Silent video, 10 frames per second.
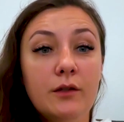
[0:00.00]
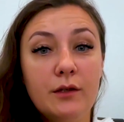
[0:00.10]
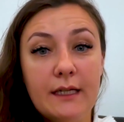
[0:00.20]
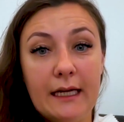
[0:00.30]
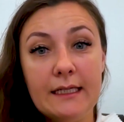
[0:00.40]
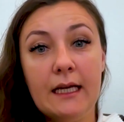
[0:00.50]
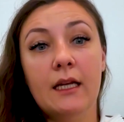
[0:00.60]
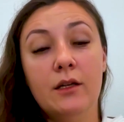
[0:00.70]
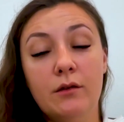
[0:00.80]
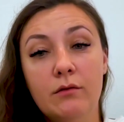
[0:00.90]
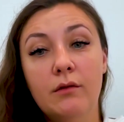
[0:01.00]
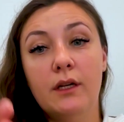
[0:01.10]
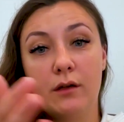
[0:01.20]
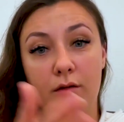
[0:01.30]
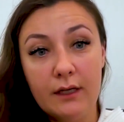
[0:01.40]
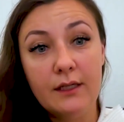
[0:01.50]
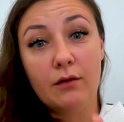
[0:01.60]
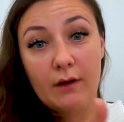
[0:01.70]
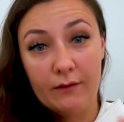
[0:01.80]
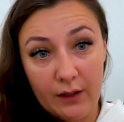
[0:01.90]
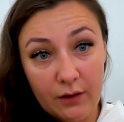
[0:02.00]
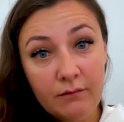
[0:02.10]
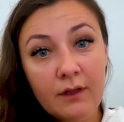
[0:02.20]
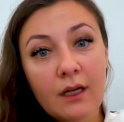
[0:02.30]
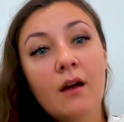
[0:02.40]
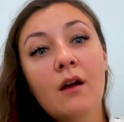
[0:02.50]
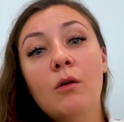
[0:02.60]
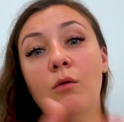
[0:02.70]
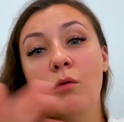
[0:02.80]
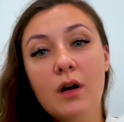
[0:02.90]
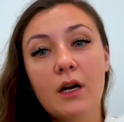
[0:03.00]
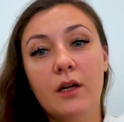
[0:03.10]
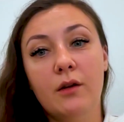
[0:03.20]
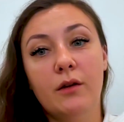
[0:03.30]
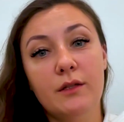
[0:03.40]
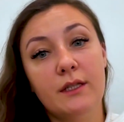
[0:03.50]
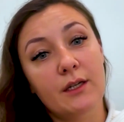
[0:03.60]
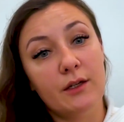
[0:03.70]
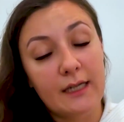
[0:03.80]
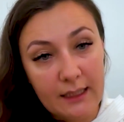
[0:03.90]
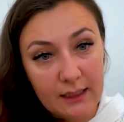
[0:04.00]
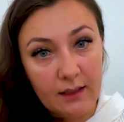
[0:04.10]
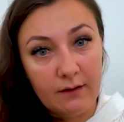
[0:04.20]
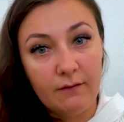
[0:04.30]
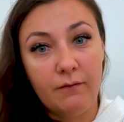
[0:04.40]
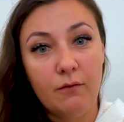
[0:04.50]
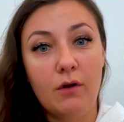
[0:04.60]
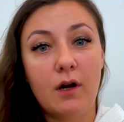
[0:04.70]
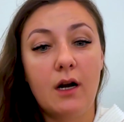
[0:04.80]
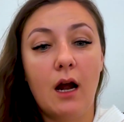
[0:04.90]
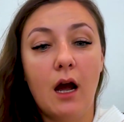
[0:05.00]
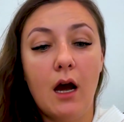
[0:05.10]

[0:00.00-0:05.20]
your data and you increase your revenue, or you're using your data for